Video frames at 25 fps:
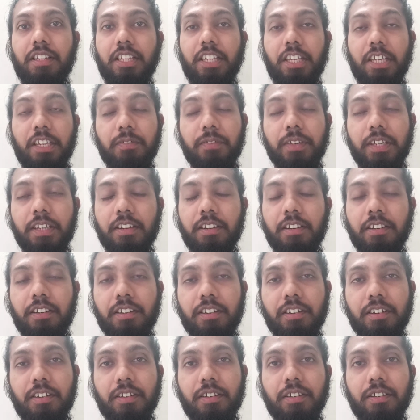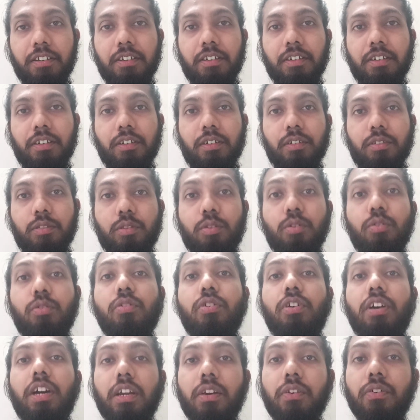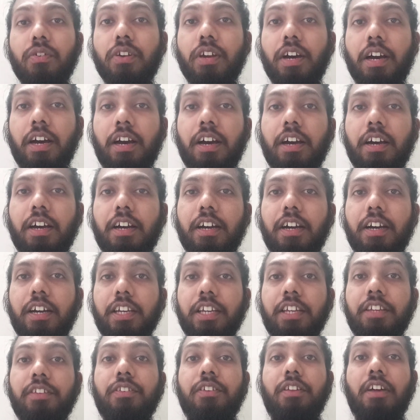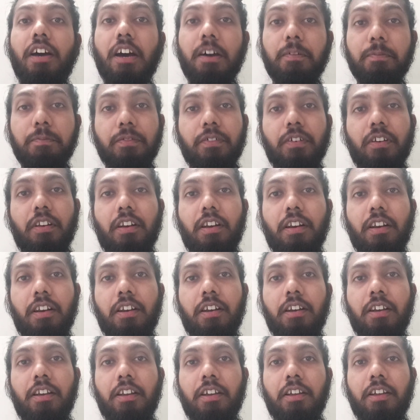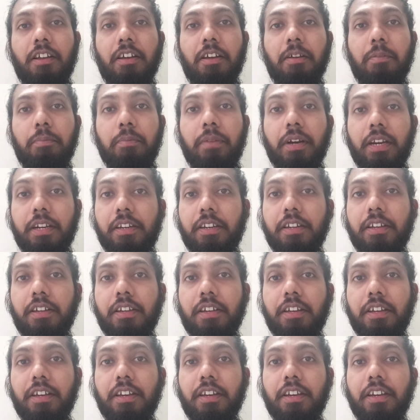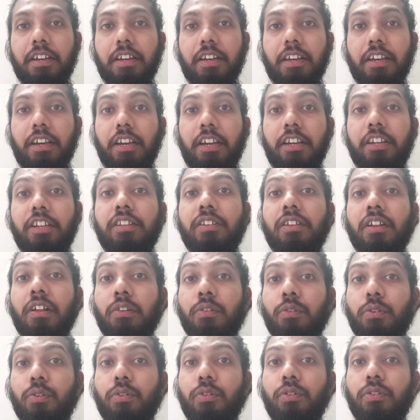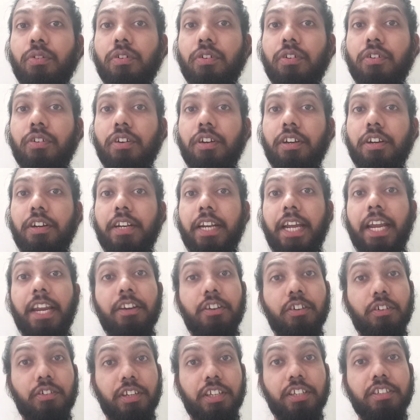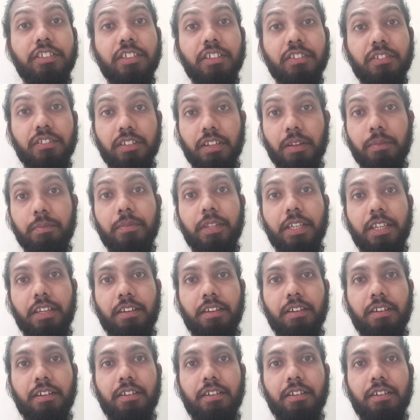Even though corona is harmful, but it is also trying to teach us something.